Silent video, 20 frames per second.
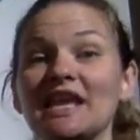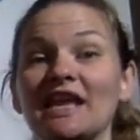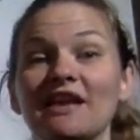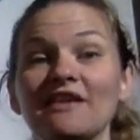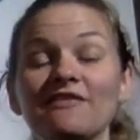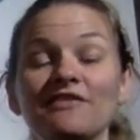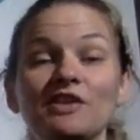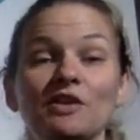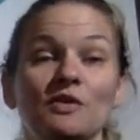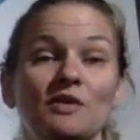
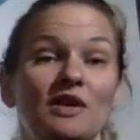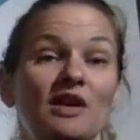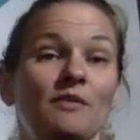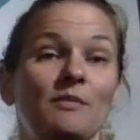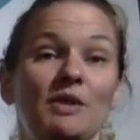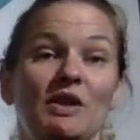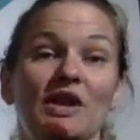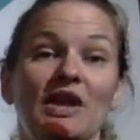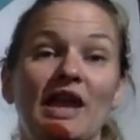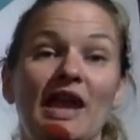if you
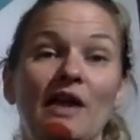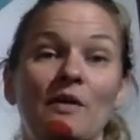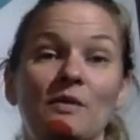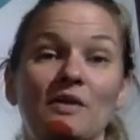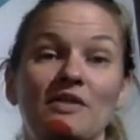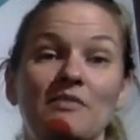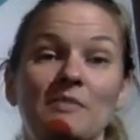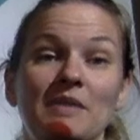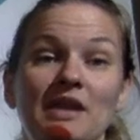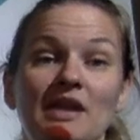communicate
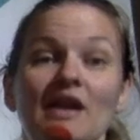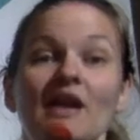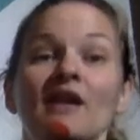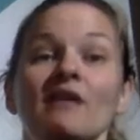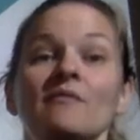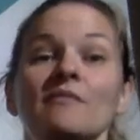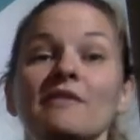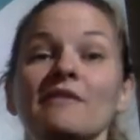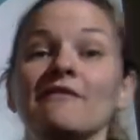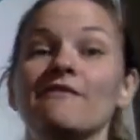with me
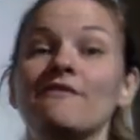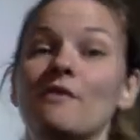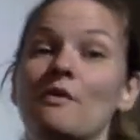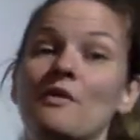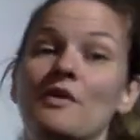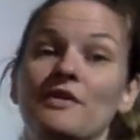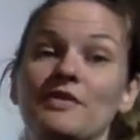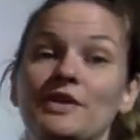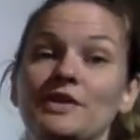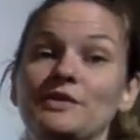
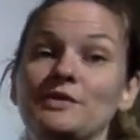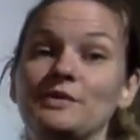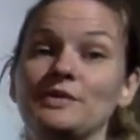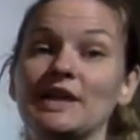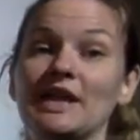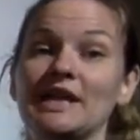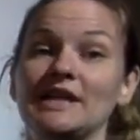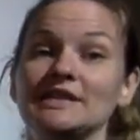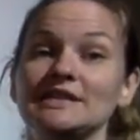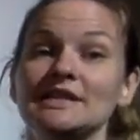before the due
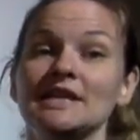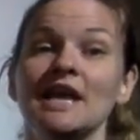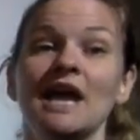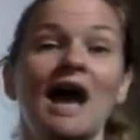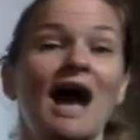date.